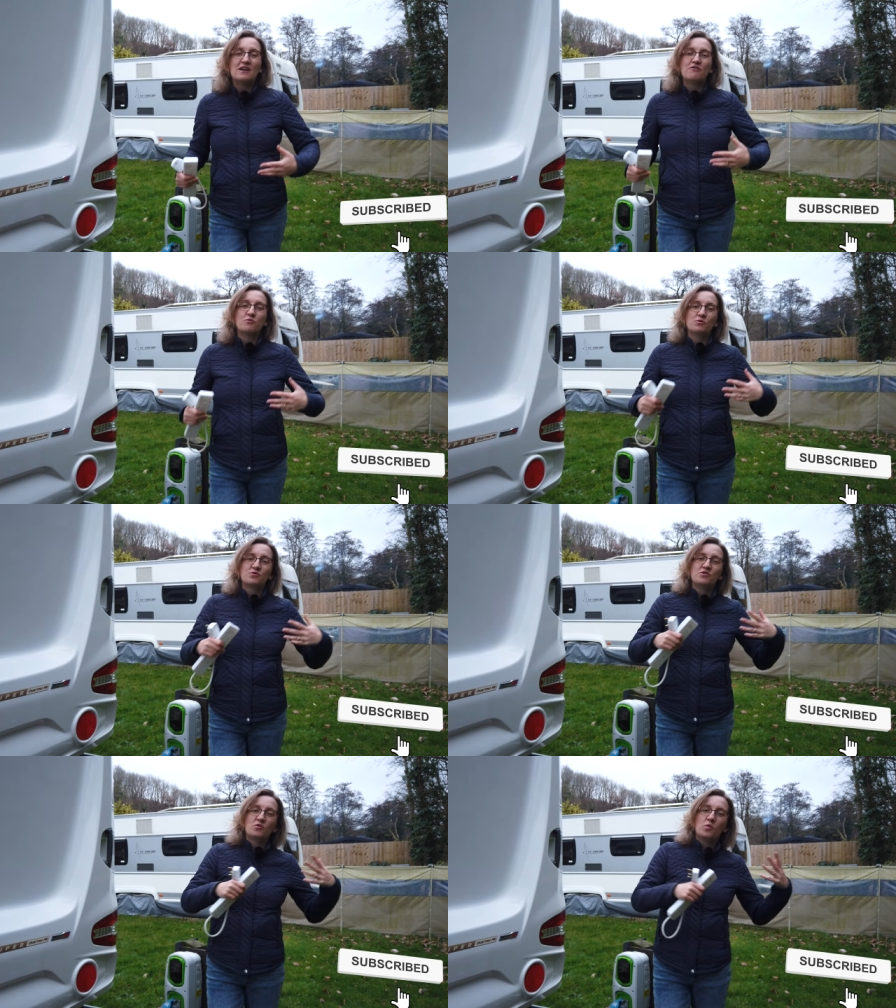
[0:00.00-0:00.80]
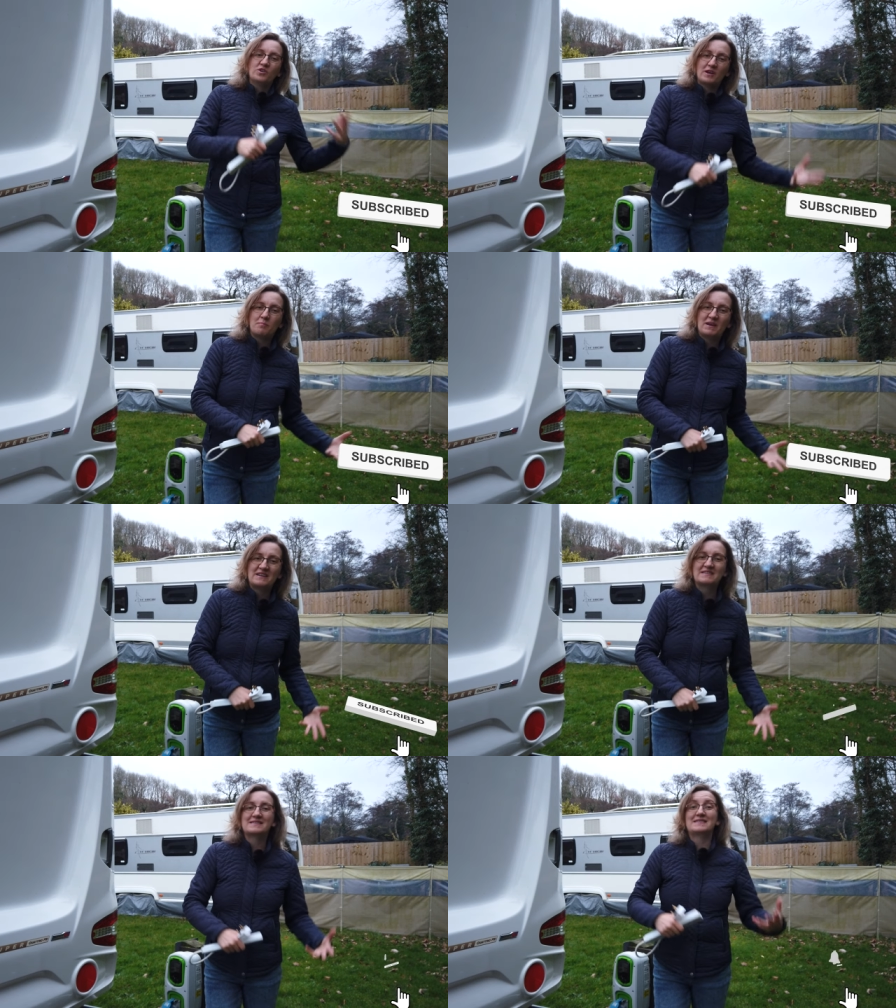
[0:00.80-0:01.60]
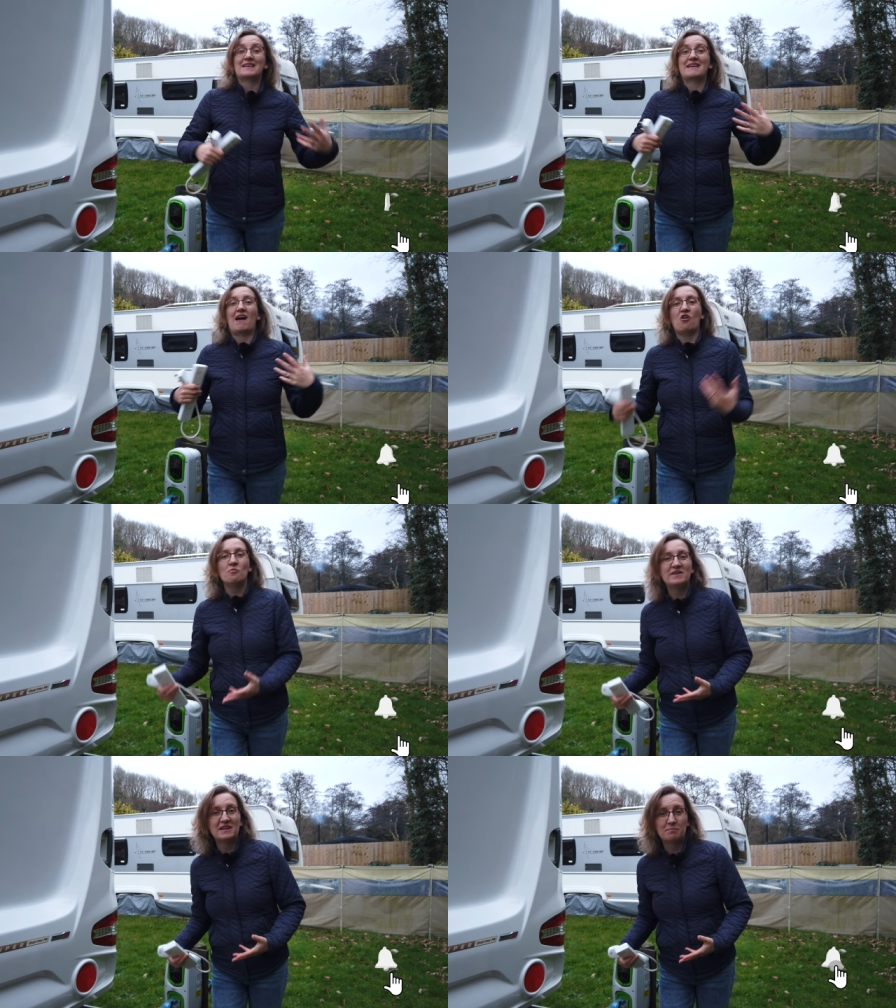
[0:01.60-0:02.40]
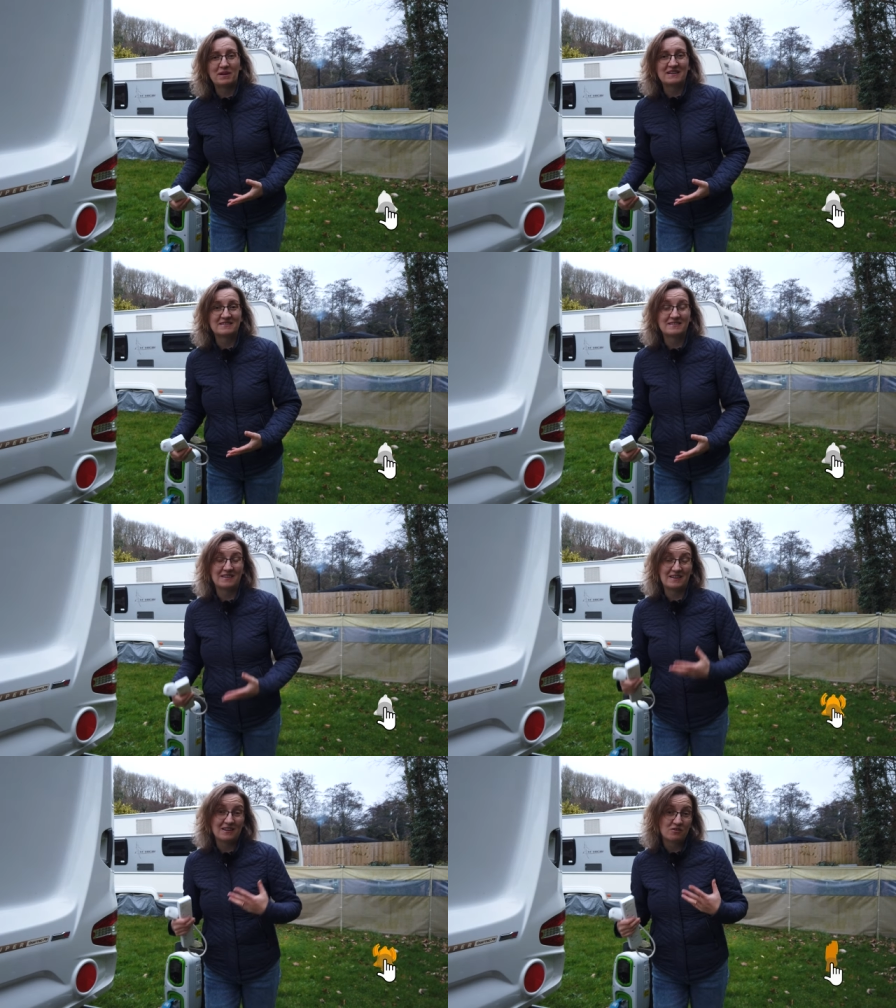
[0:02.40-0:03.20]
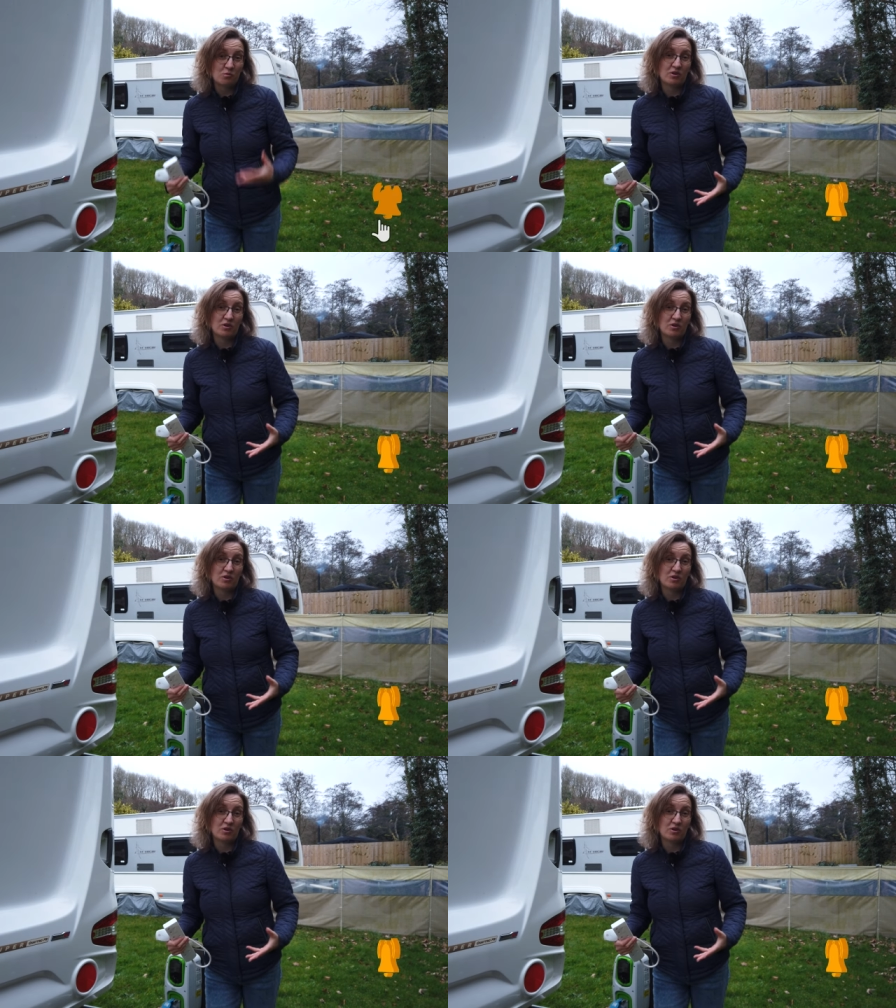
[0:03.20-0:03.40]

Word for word: if you want to know what appliances and how many appliances it is